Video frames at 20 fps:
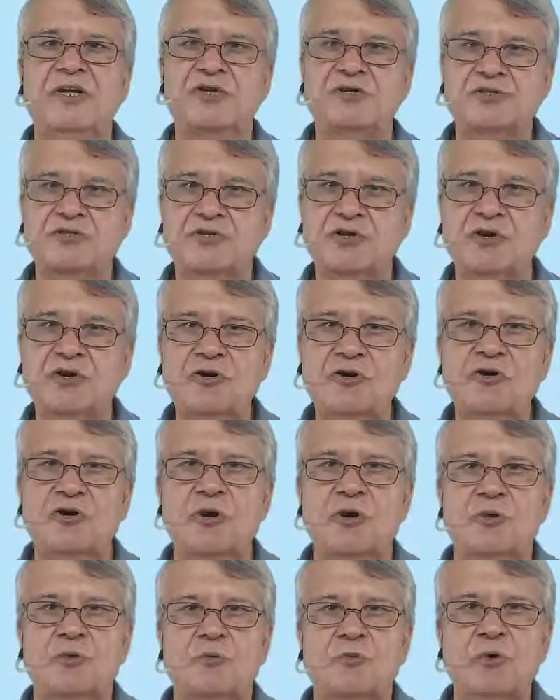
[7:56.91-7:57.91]
so
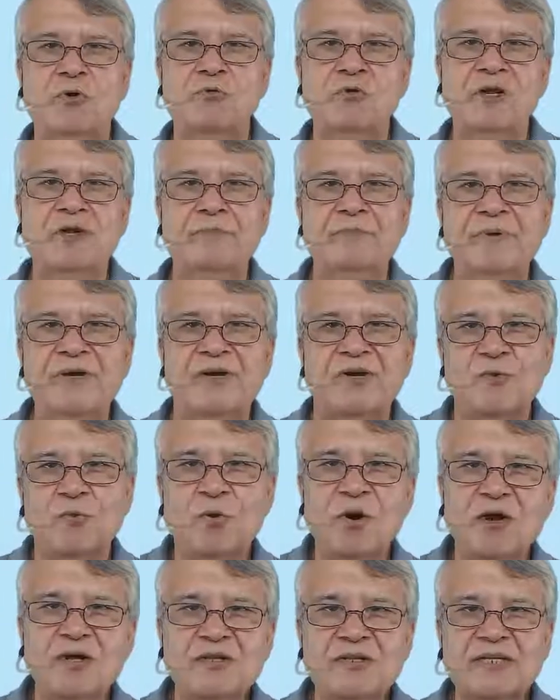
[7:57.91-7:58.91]
we will pick
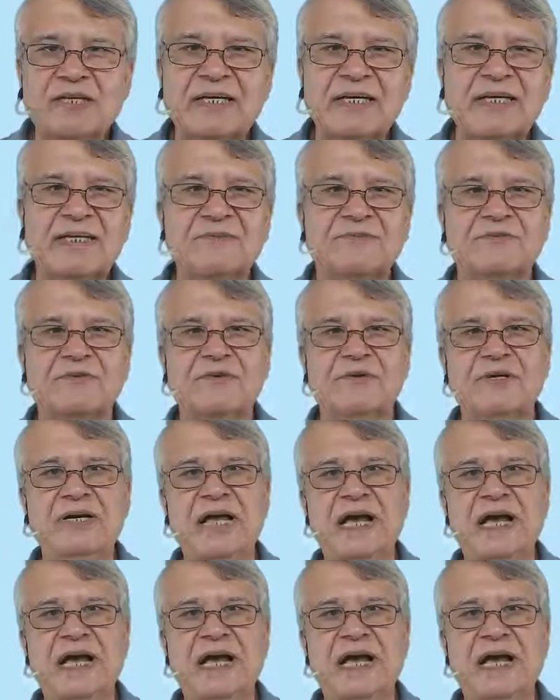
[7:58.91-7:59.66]
one and for